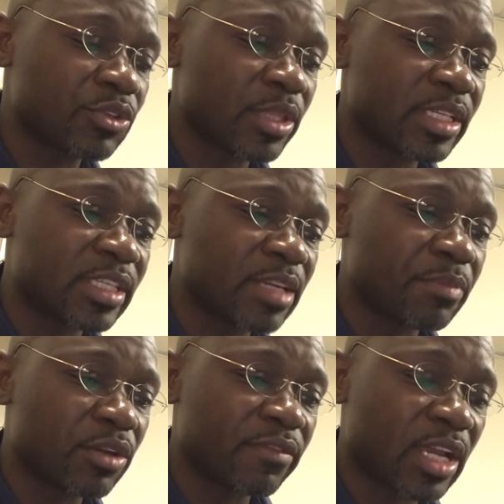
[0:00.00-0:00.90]
So the
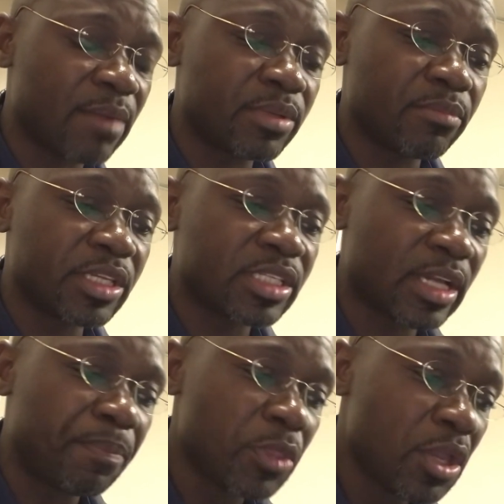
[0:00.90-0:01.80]
statement of the Cabinet
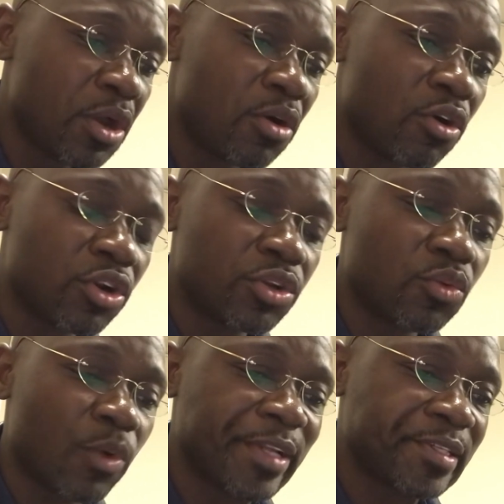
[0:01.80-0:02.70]
Minister on
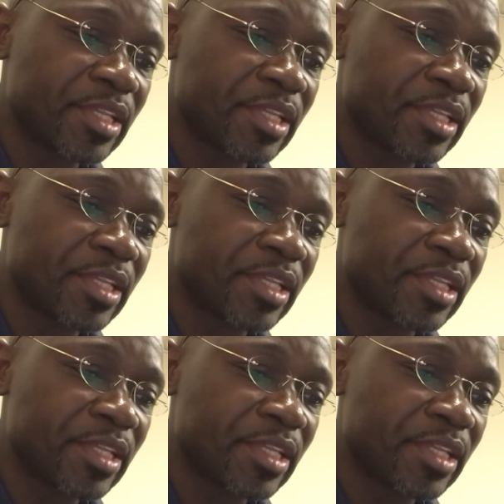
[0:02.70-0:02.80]
Wednesday,